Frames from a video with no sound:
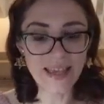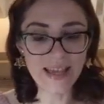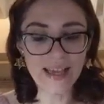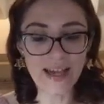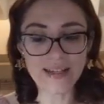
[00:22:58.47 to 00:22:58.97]

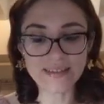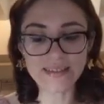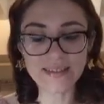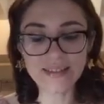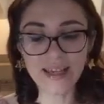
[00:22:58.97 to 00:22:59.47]
Again,
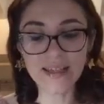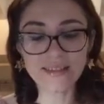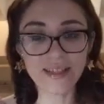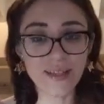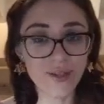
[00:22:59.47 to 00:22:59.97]
this
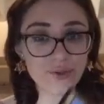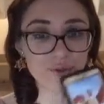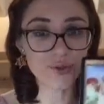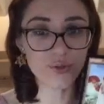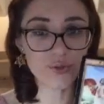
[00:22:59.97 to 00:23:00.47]
has a lot
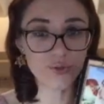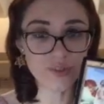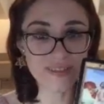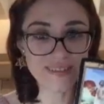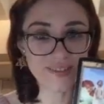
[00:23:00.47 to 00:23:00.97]
to do
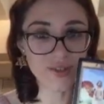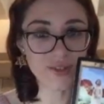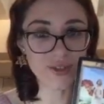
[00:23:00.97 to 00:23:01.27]
that not